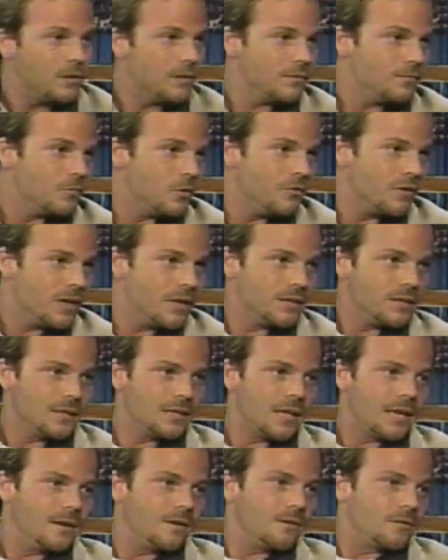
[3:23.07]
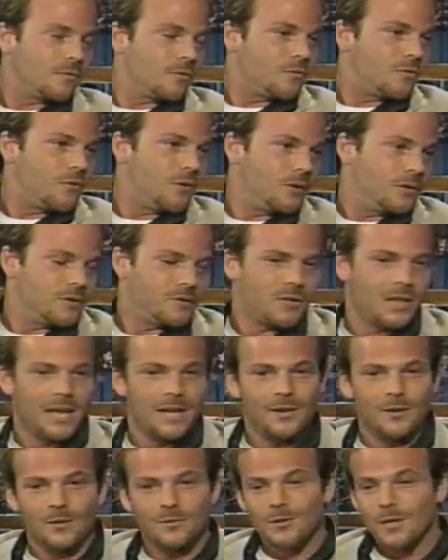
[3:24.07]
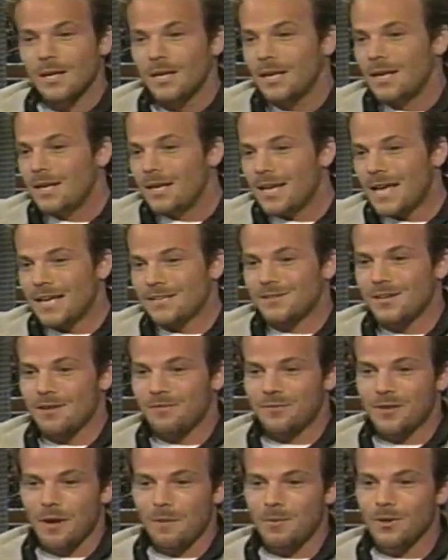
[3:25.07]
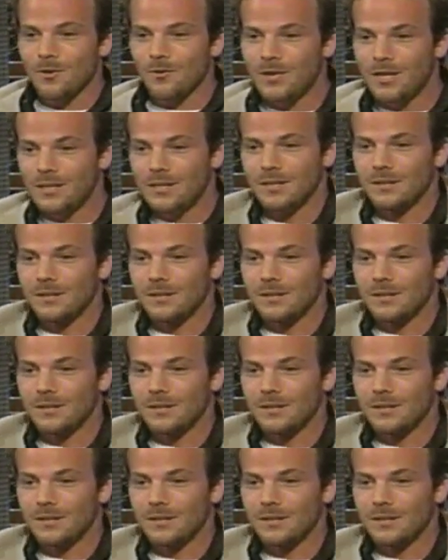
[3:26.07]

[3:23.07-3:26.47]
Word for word: him on a movie I did later, a few years later, SFW.